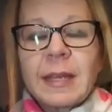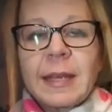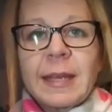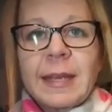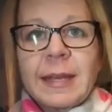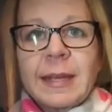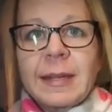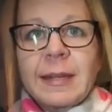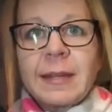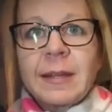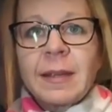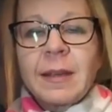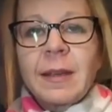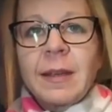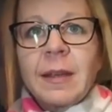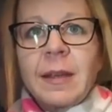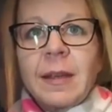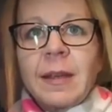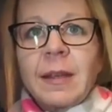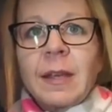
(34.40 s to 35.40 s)
and
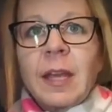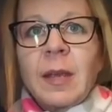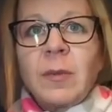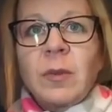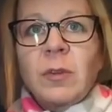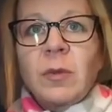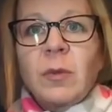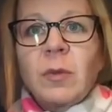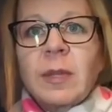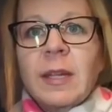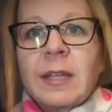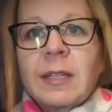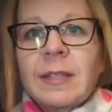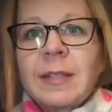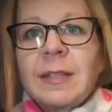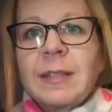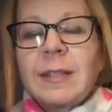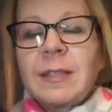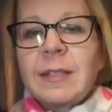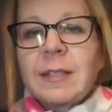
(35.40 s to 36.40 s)
came to
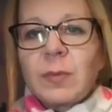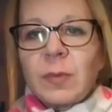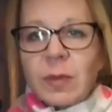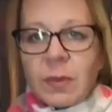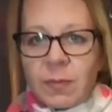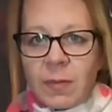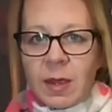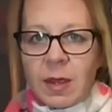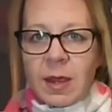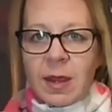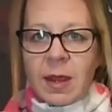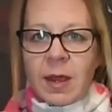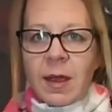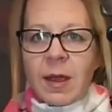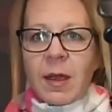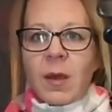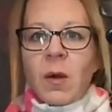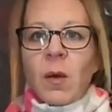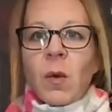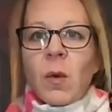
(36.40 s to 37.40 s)
lessons with me,
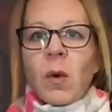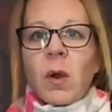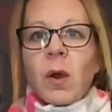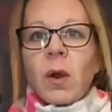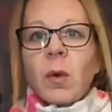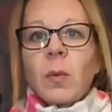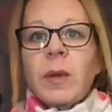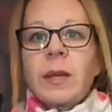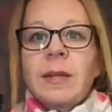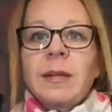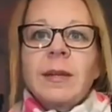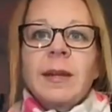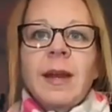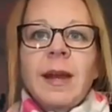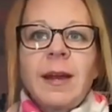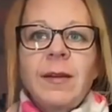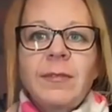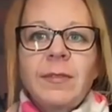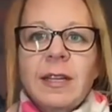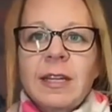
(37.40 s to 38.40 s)
or we didn't
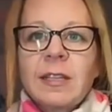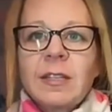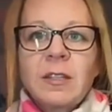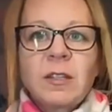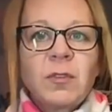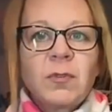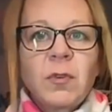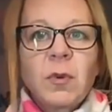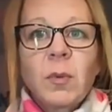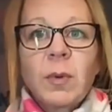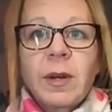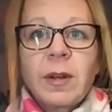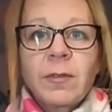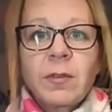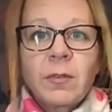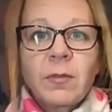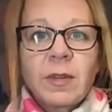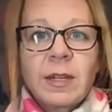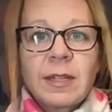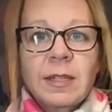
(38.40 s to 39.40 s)
have lessons for
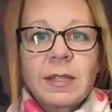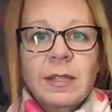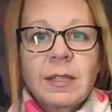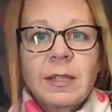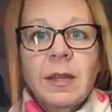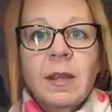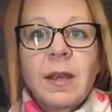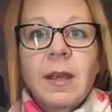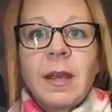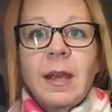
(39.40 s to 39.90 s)
whatever reason,